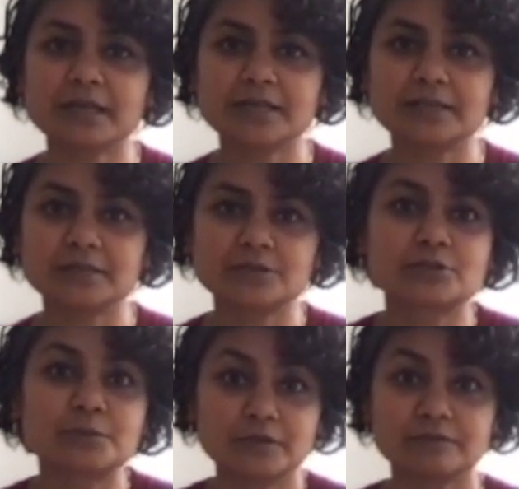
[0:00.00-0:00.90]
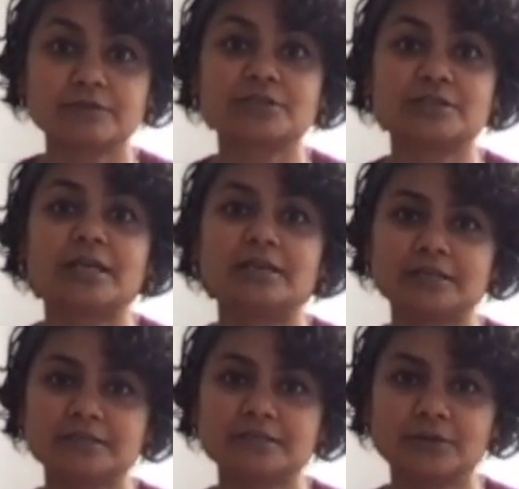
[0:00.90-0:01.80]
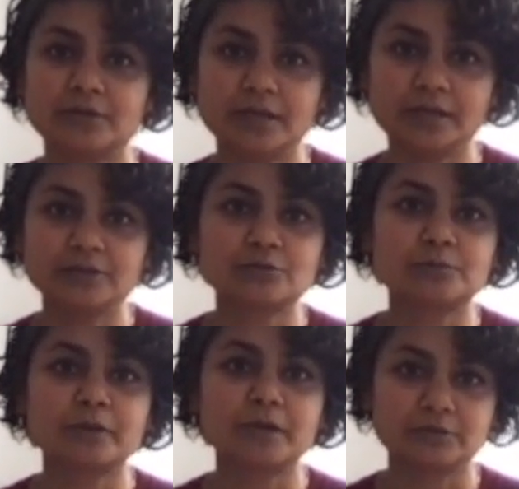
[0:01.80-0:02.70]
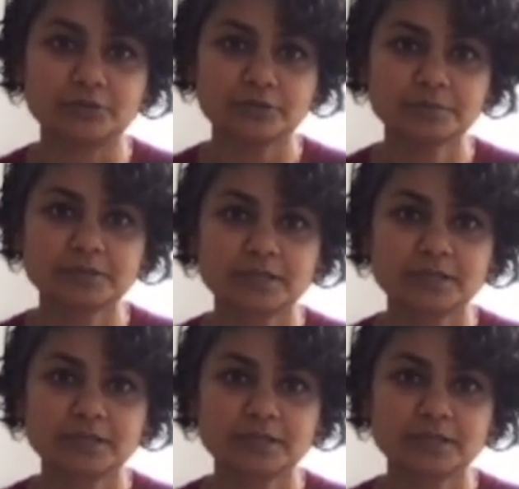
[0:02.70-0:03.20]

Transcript: and the suite of functionalities that you gain through partnerships